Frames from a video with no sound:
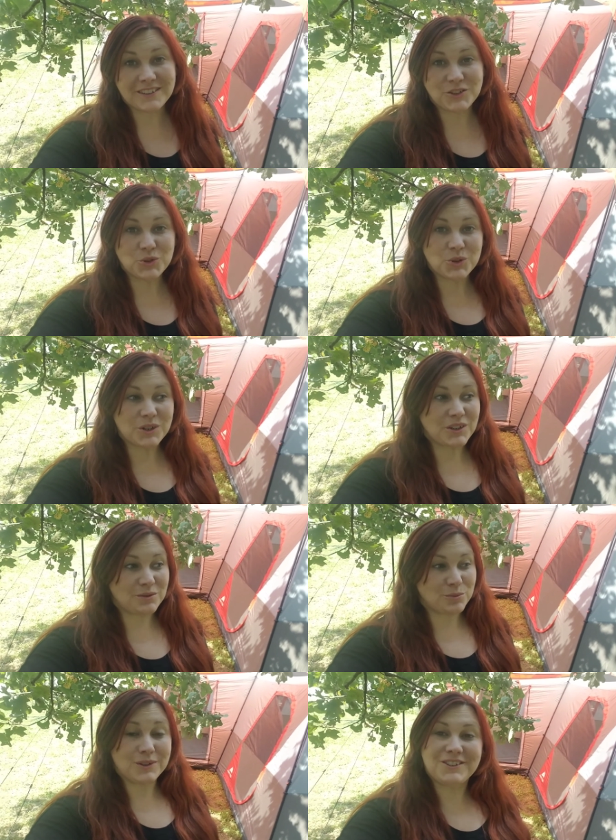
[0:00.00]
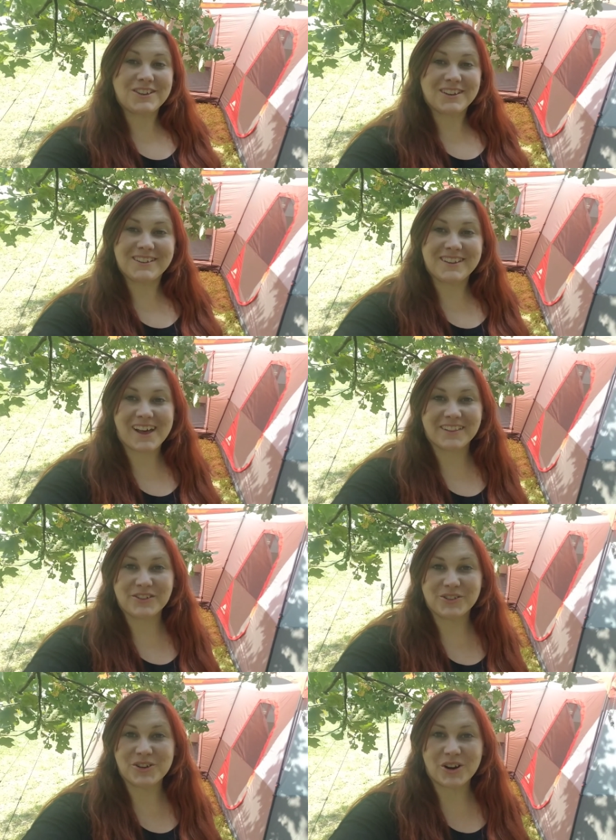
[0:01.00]
enjoyed and appreciated that
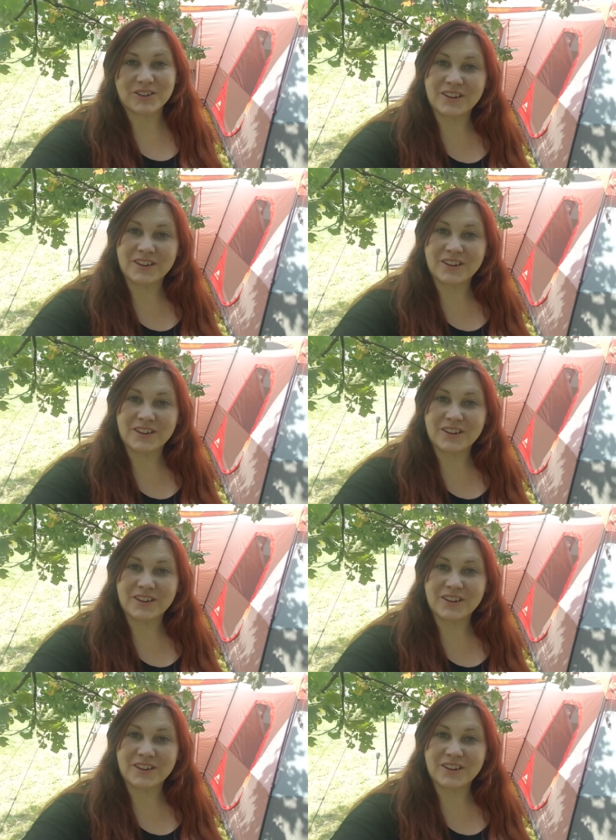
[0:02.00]
little garden